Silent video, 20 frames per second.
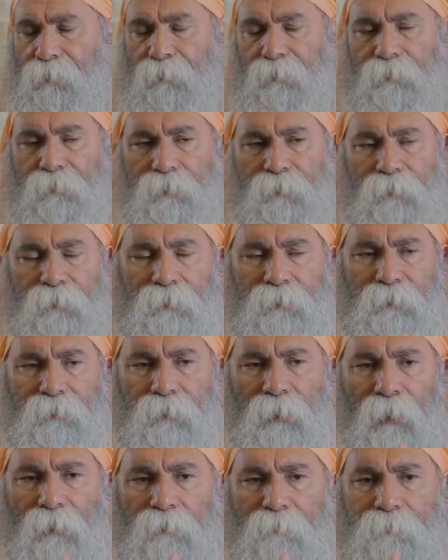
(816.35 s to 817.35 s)
that
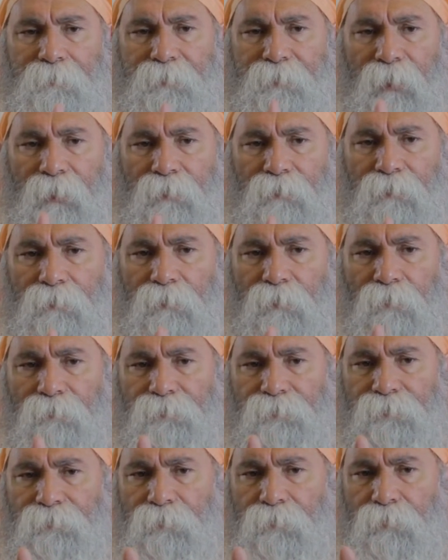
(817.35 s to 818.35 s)
is an obstacle
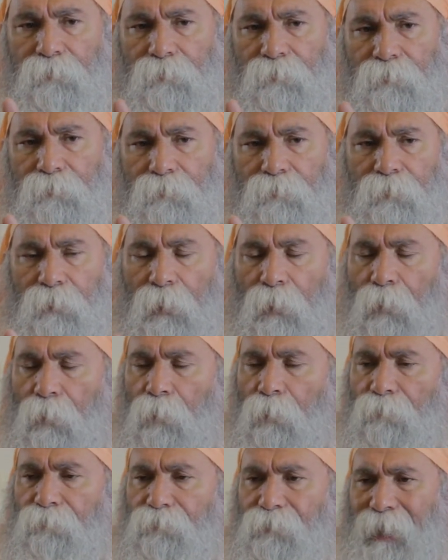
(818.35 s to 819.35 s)
of
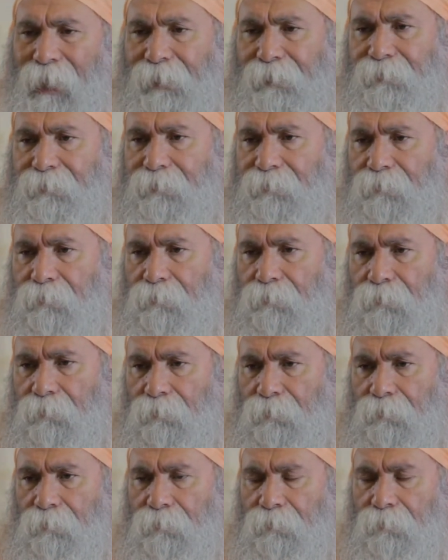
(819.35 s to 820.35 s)
light.
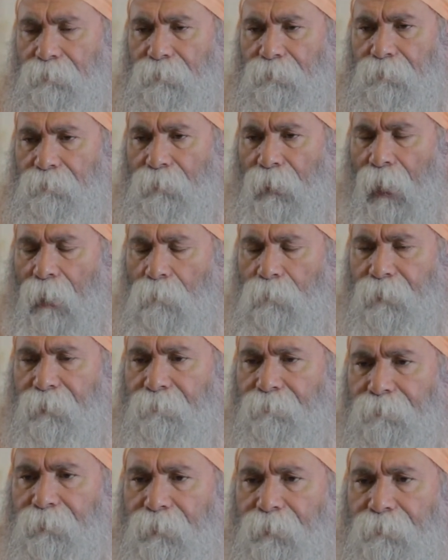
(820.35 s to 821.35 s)
How
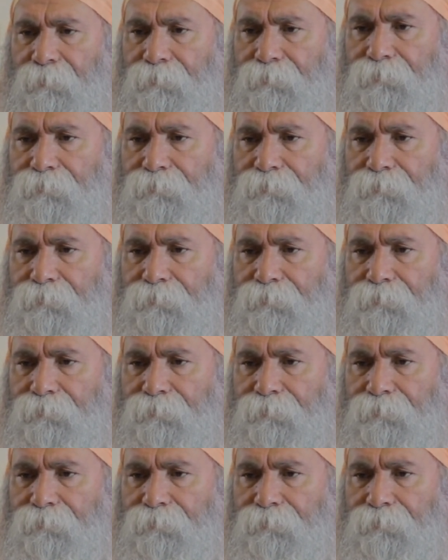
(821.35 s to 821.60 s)
can be?